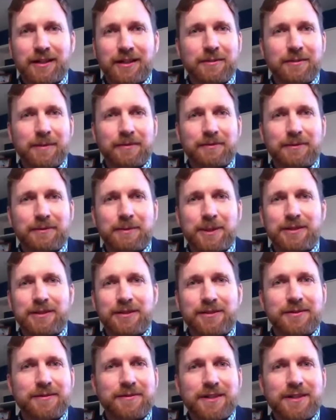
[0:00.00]

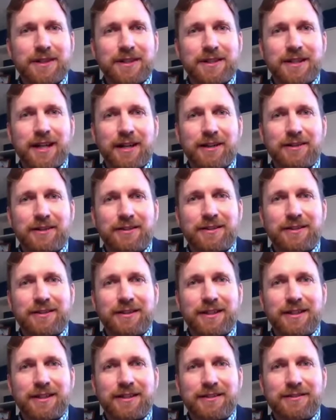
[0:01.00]
Everybody's sort of sitting
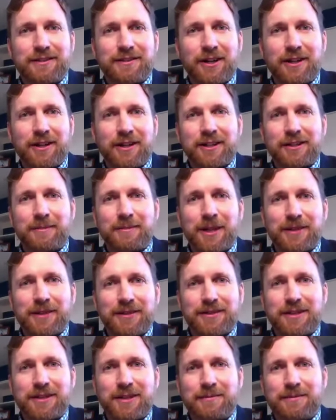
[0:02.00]
down and talking about
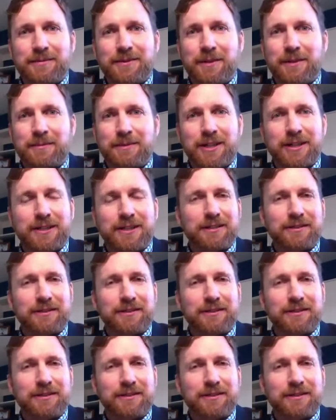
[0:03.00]
the same subject,